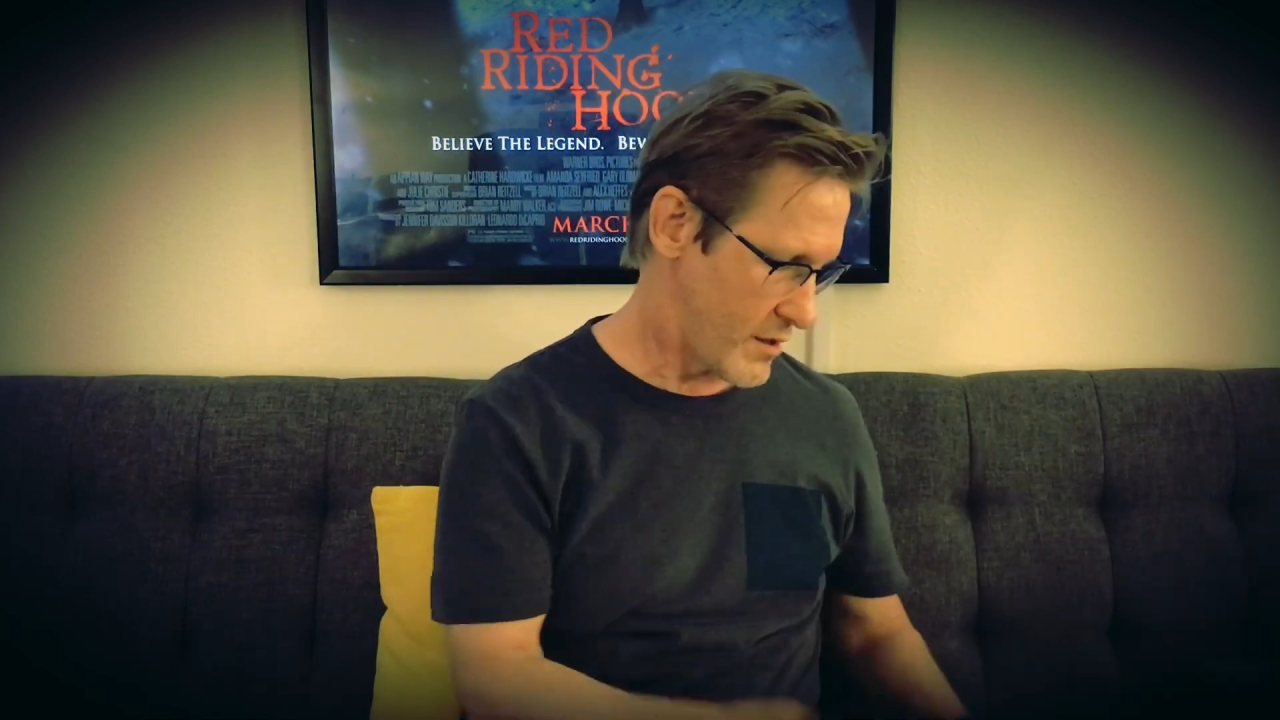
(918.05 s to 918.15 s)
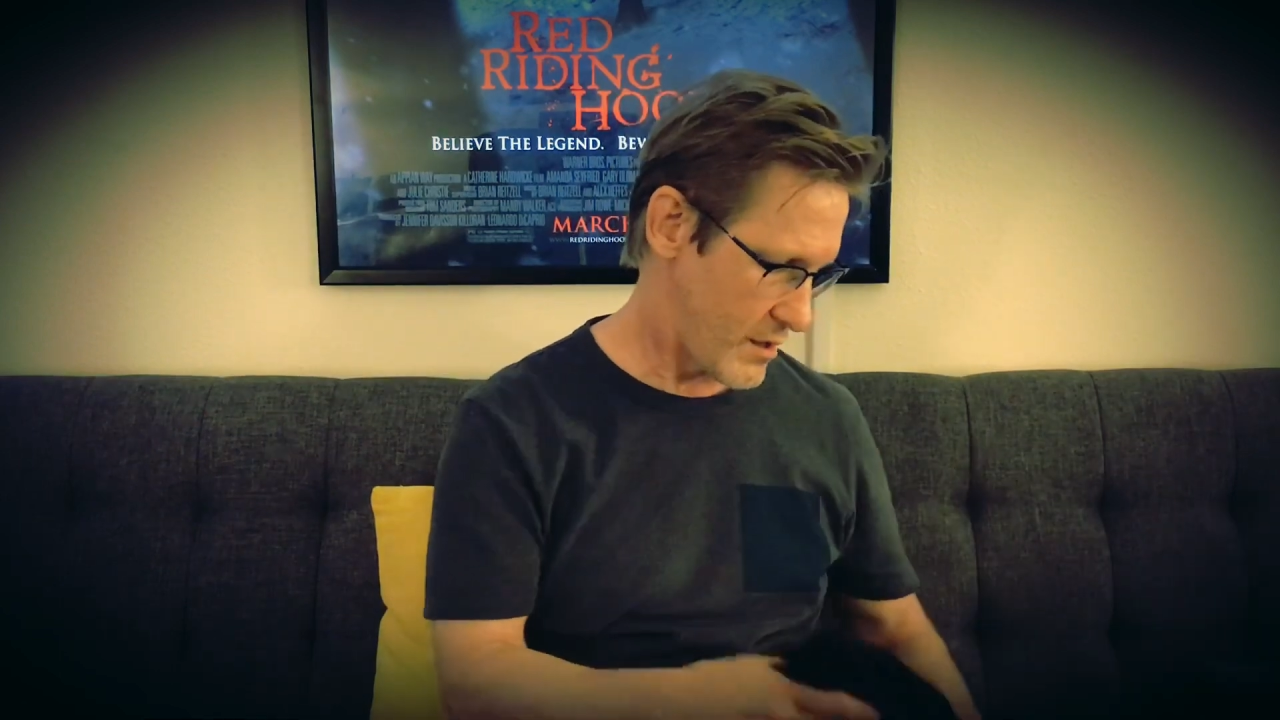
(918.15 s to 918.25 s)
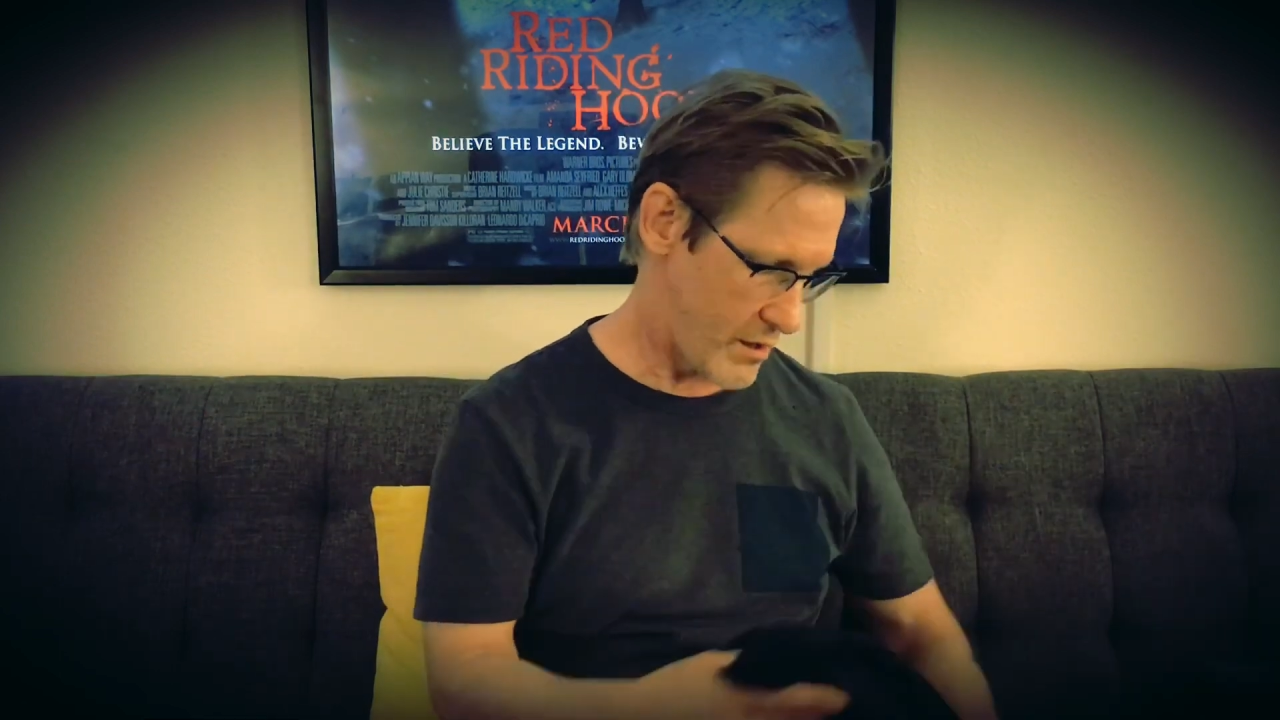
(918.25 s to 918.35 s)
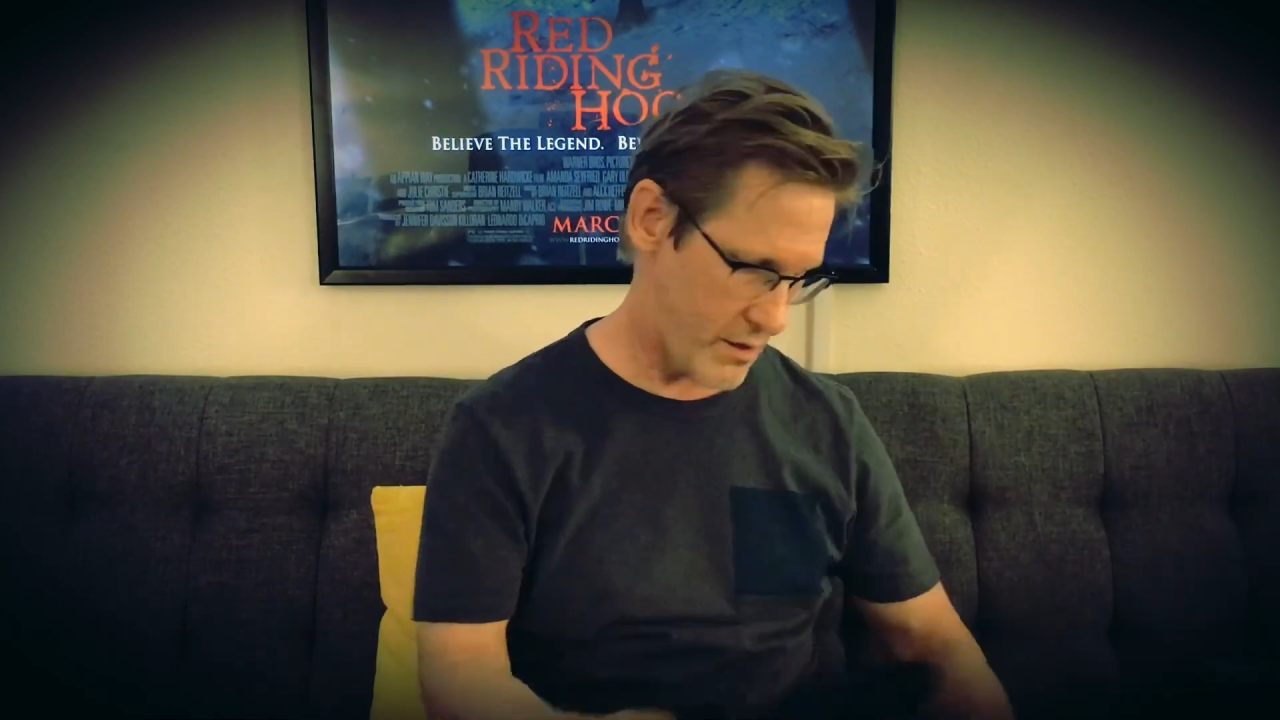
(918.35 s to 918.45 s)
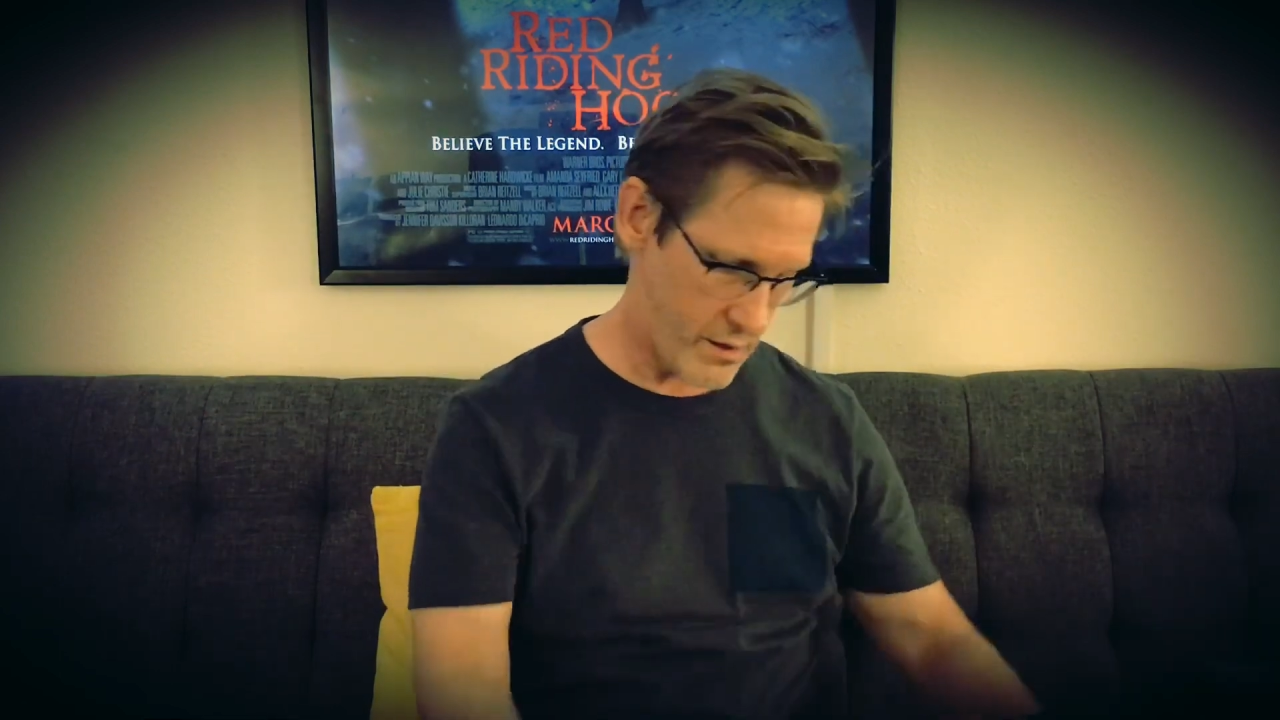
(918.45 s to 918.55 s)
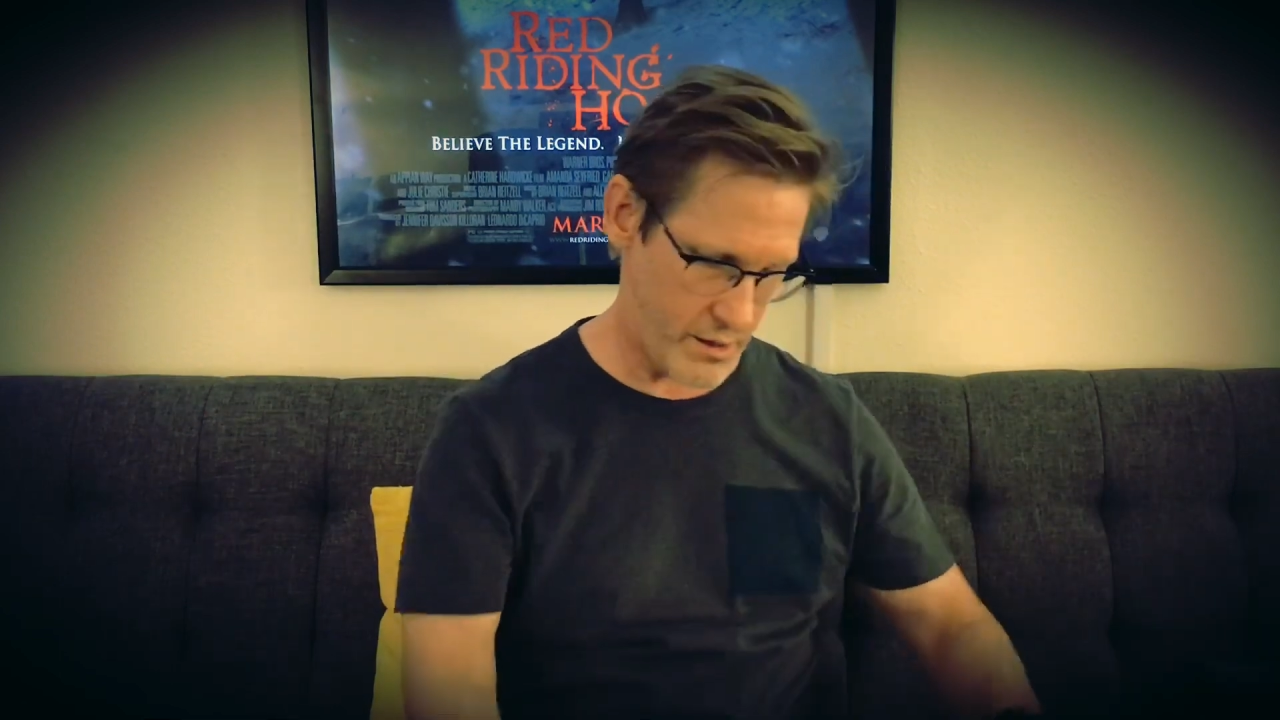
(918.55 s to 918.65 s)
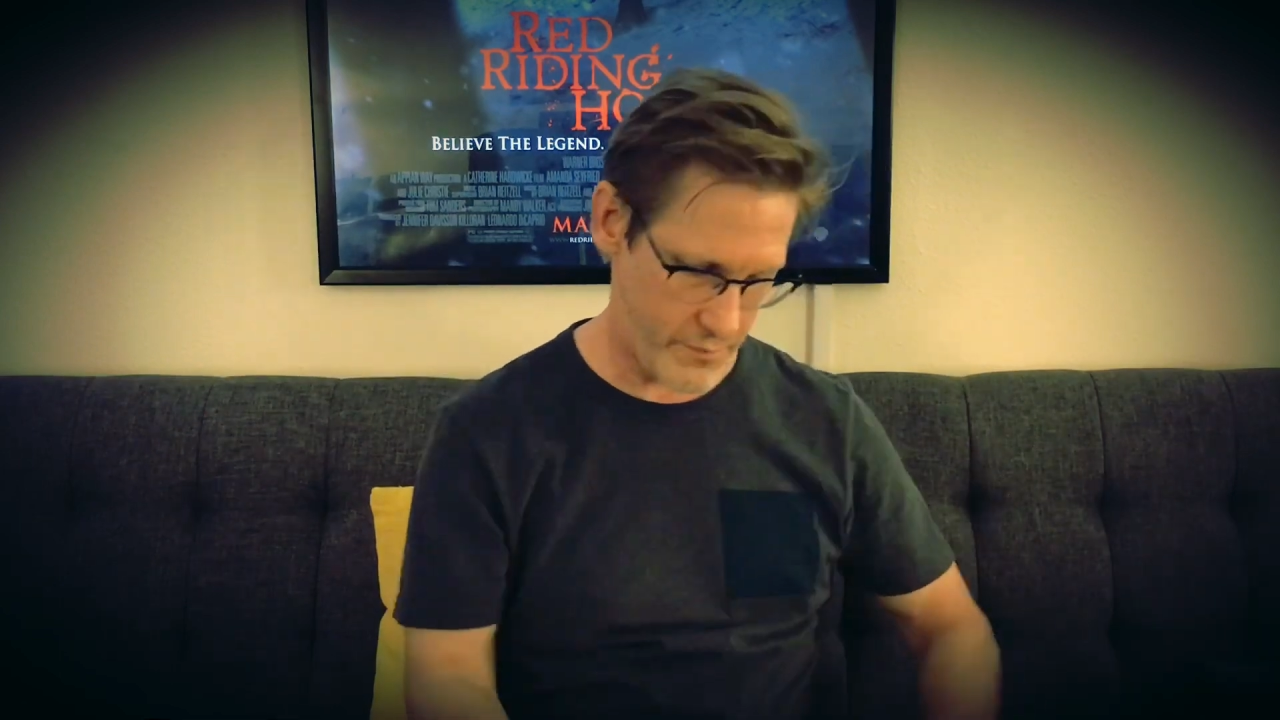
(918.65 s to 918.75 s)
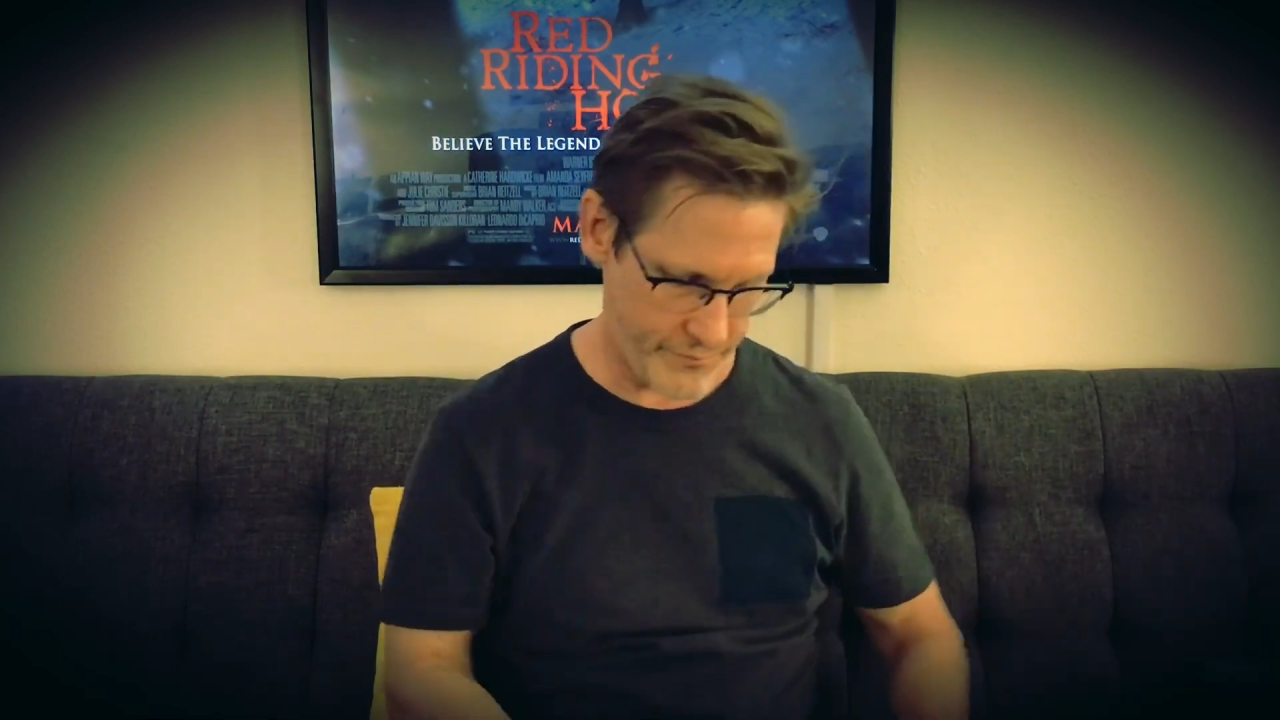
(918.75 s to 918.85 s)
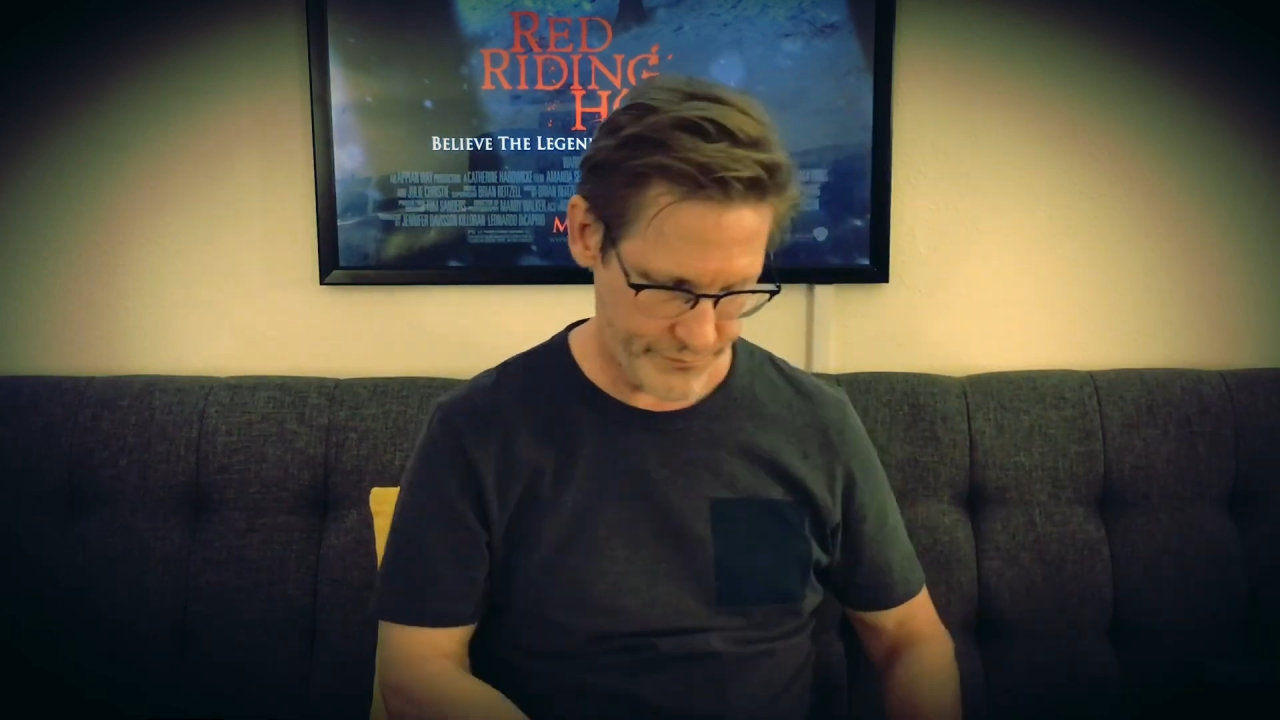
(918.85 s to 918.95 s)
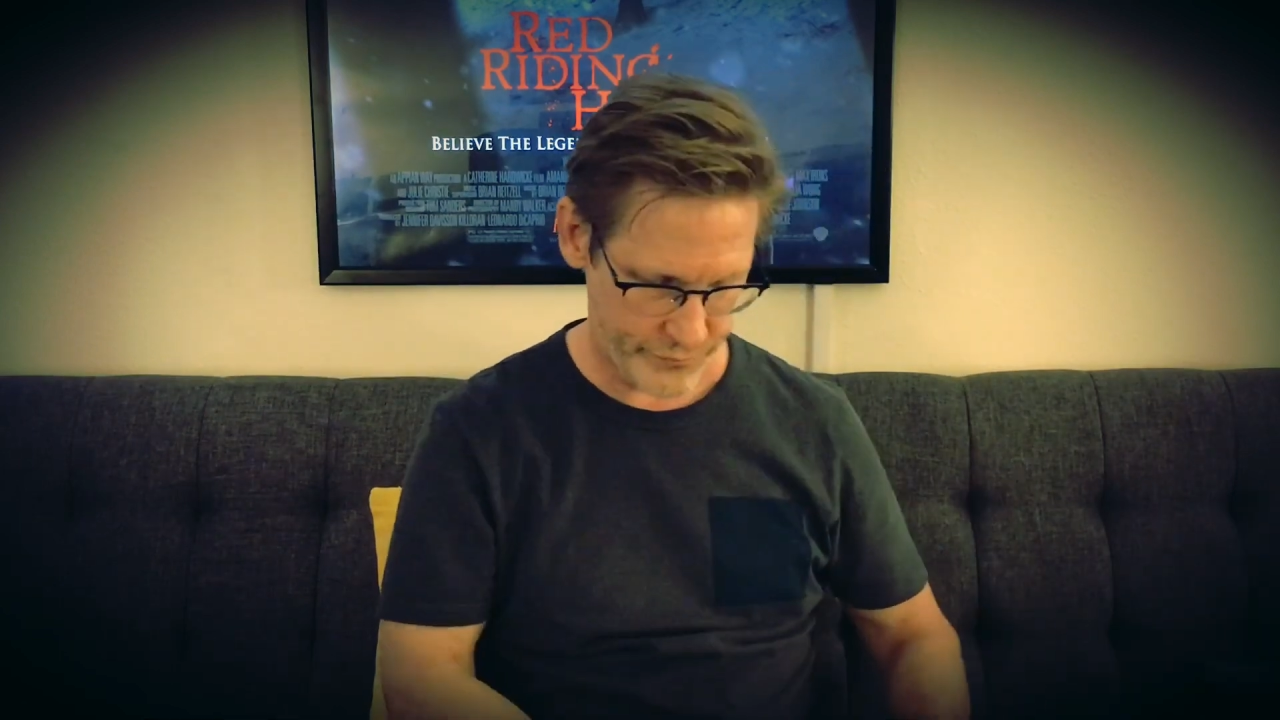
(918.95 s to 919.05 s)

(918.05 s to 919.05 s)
are